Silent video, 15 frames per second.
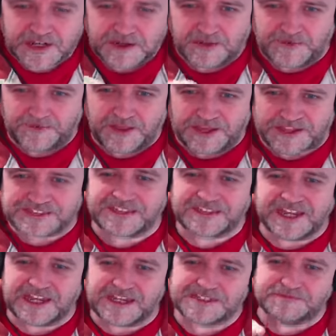But if that's the
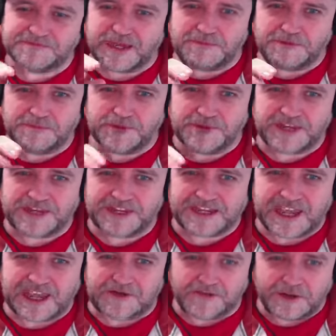case, maybe put in a
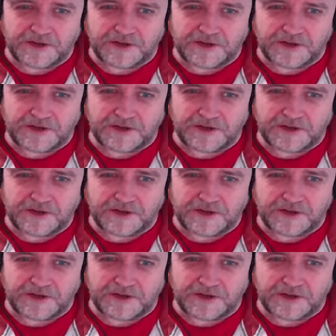game